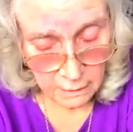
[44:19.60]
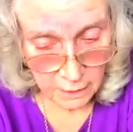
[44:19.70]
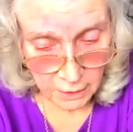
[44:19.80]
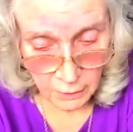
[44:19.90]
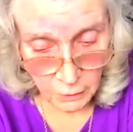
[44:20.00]

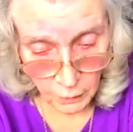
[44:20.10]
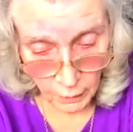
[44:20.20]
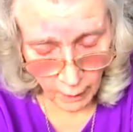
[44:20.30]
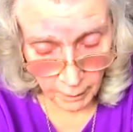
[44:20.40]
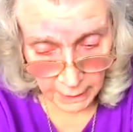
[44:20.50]
to
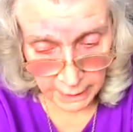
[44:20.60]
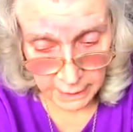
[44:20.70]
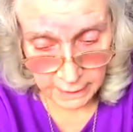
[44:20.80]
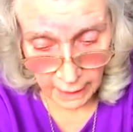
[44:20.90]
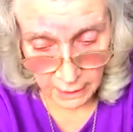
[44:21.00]
a police
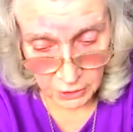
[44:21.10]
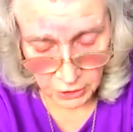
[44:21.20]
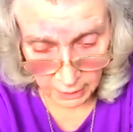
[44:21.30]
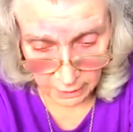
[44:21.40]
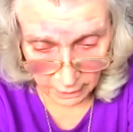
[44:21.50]

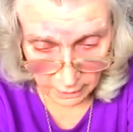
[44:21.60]
station